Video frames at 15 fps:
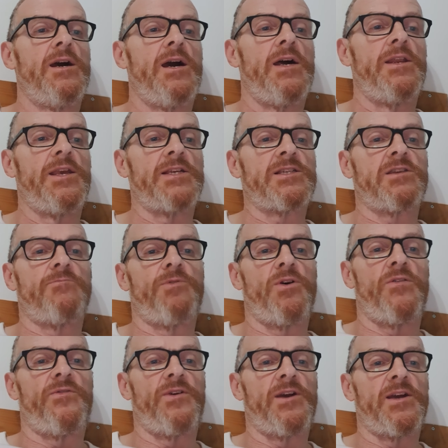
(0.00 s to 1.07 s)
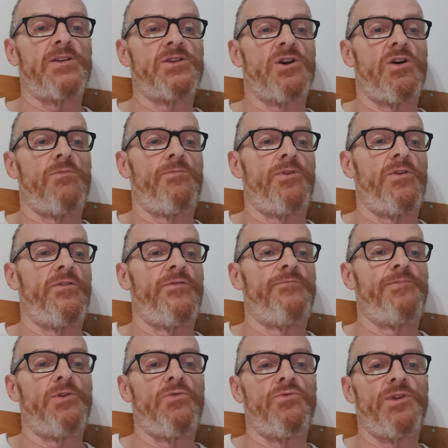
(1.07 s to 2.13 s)
And that's the perfect example of
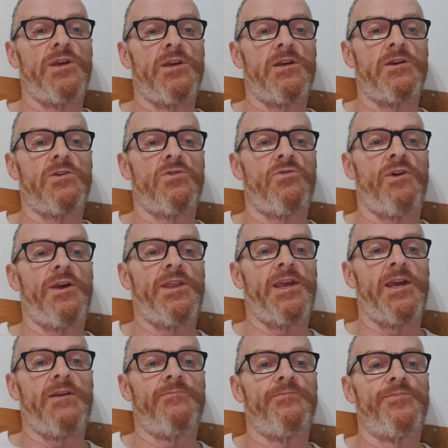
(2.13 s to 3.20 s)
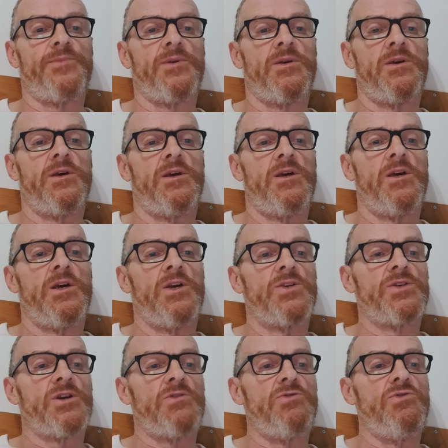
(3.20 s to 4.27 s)
building credit.
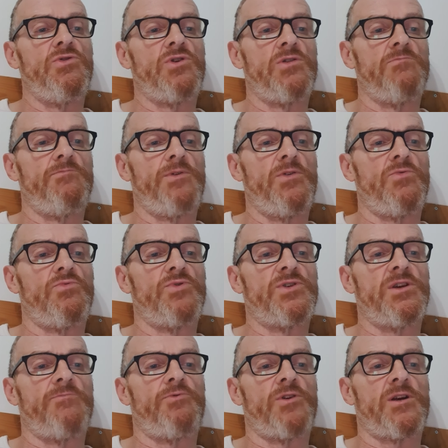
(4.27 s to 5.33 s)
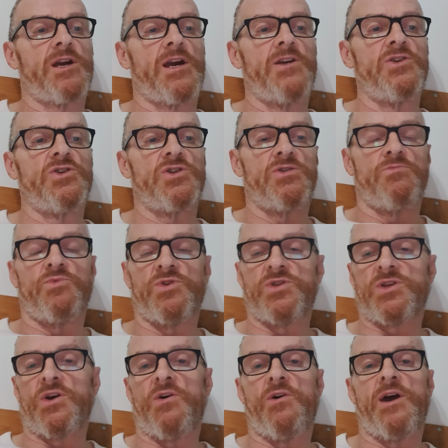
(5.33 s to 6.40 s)
So you can build reciprocation with
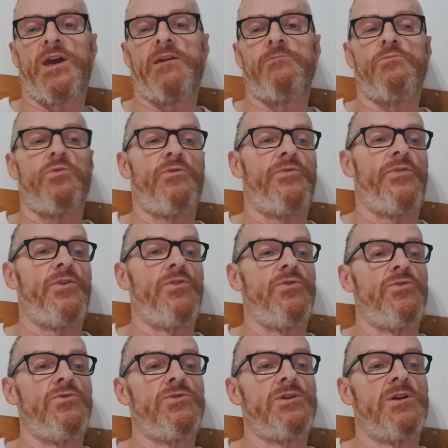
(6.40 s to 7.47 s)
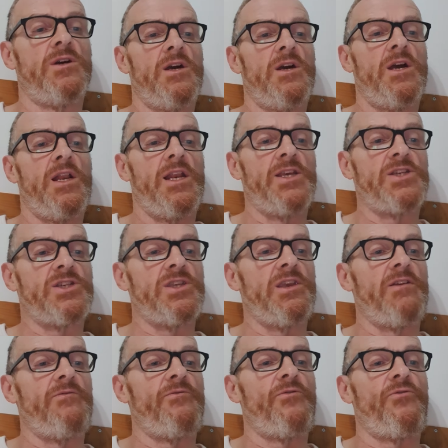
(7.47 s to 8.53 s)
time, with food,
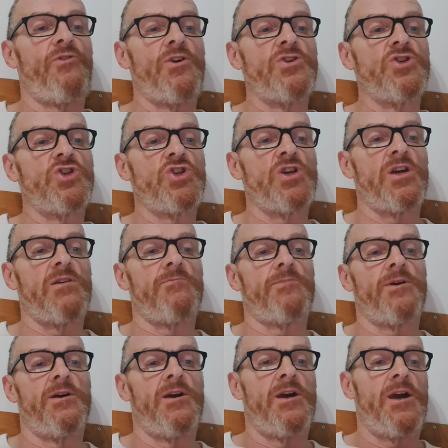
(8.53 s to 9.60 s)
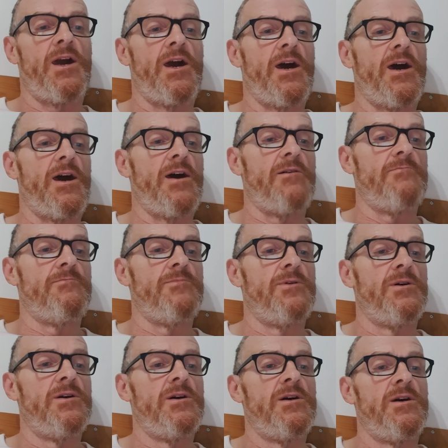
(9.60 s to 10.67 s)
listening, friendship, a
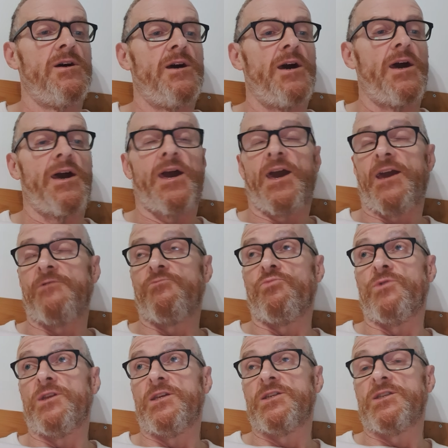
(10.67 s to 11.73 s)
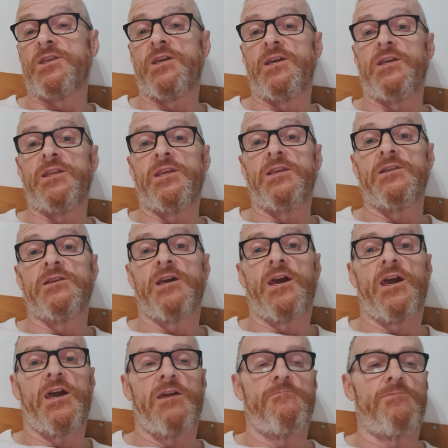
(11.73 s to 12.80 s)
hand when it's needed,
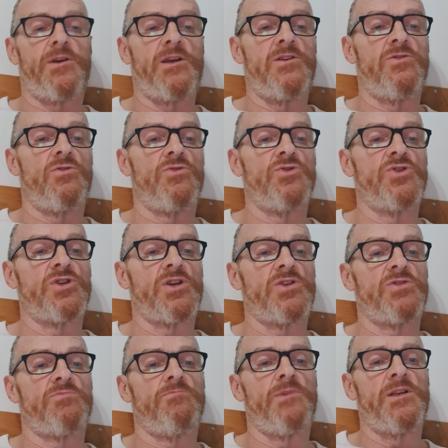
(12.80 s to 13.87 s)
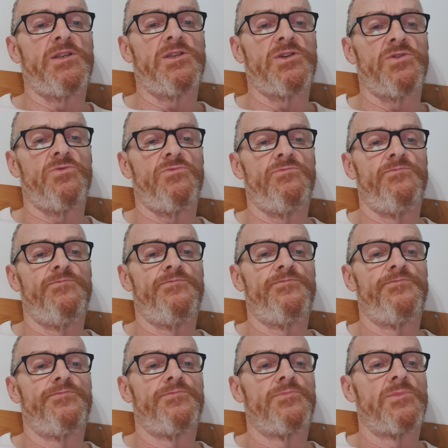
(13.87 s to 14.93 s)
and being non-judgmental.
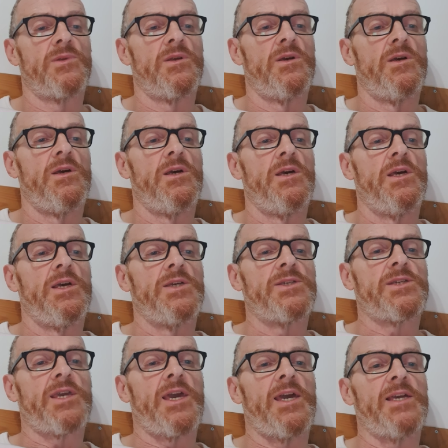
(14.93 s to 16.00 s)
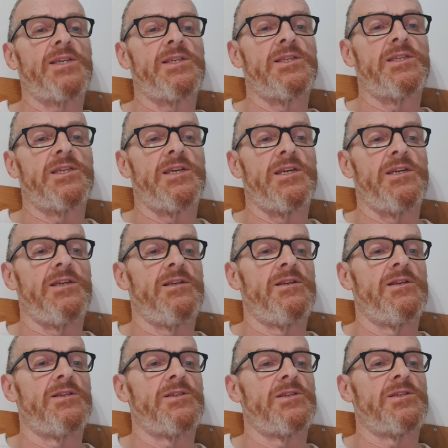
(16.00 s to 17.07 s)
Scarcity,
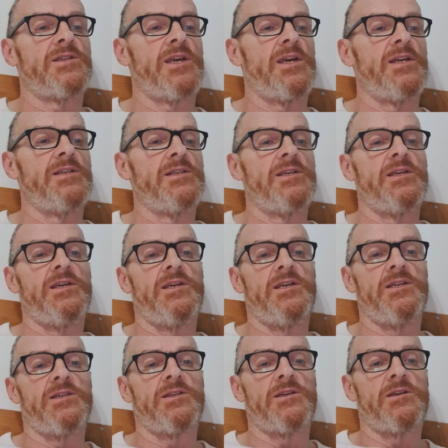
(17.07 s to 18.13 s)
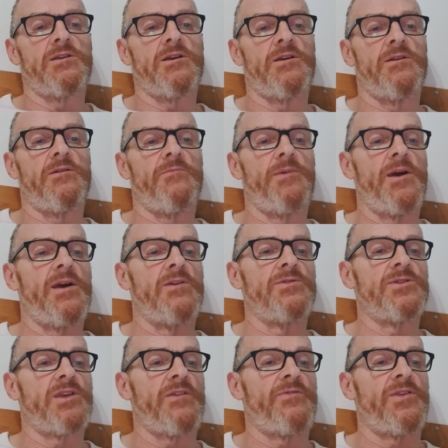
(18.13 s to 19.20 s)
as I said, is about
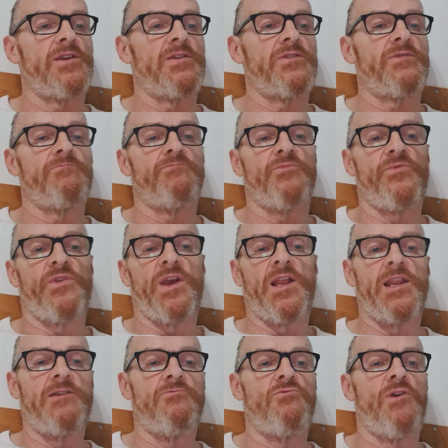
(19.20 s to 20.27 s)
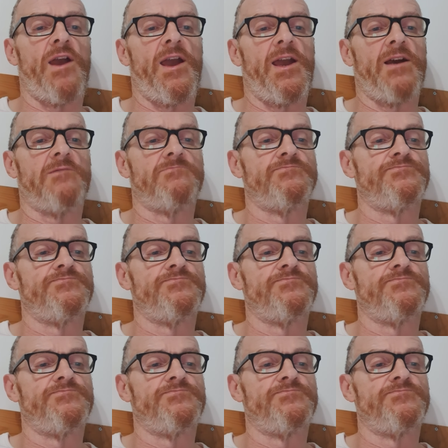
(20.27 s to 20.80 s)
stuff that's fairly rare.